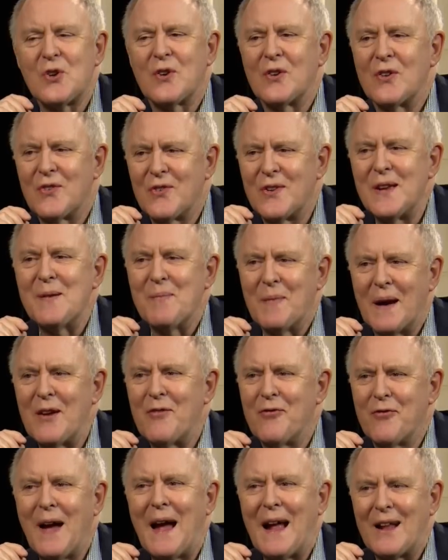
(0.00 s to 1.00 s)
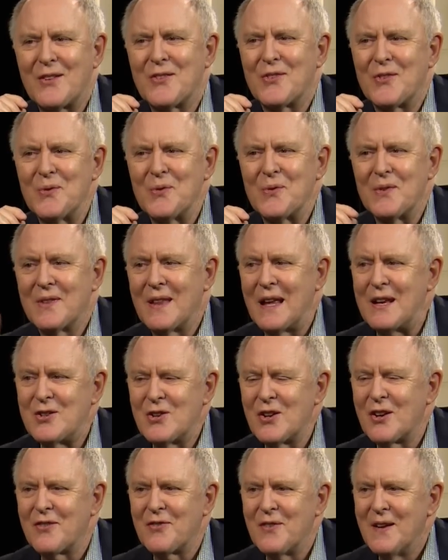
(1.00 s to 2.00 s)
you could see my fat suit. They
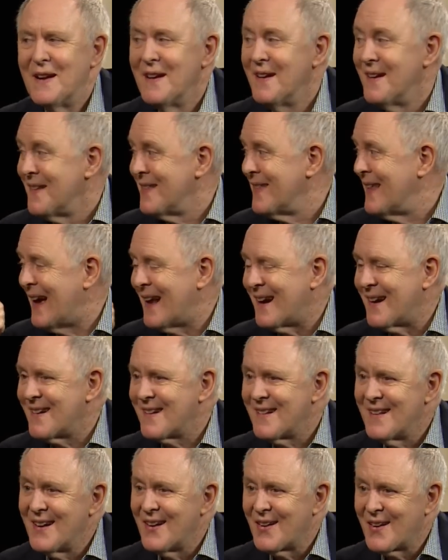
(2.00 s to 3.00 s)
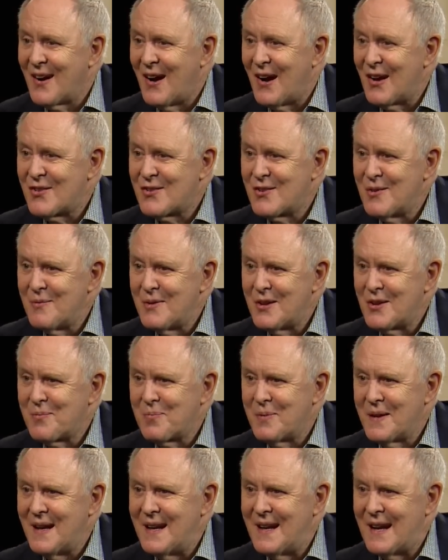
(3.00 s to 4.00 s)
should have, that little costume
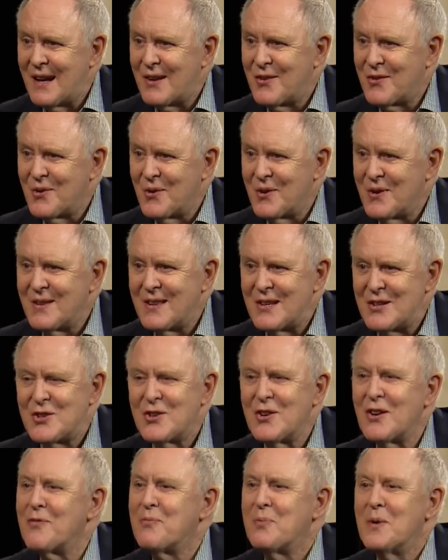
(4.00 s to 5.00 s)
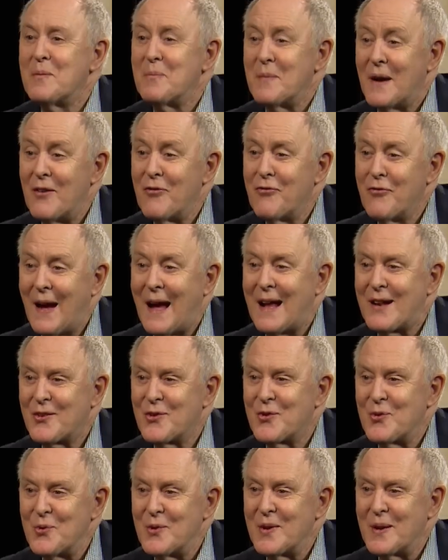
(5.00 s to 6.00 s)
display next door, they should have put my fat
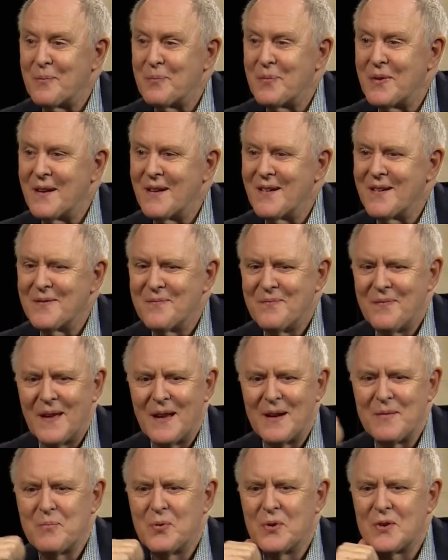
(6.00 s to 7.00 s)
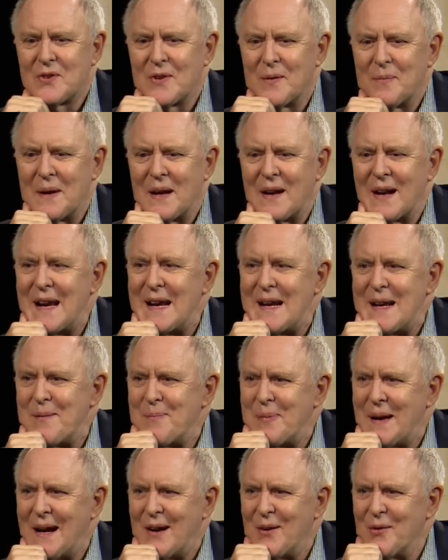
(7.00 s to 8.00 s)
suit up there. It puts about 80
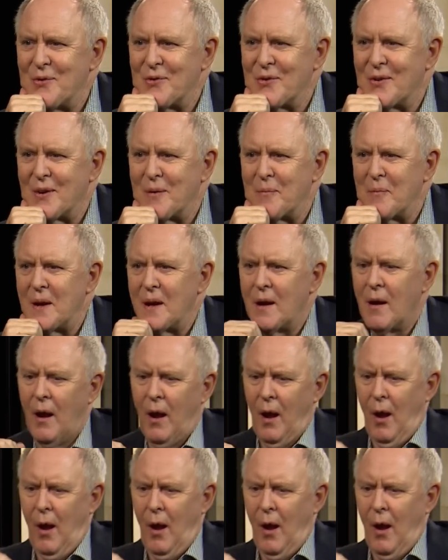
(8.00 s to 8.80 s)
pounds on me.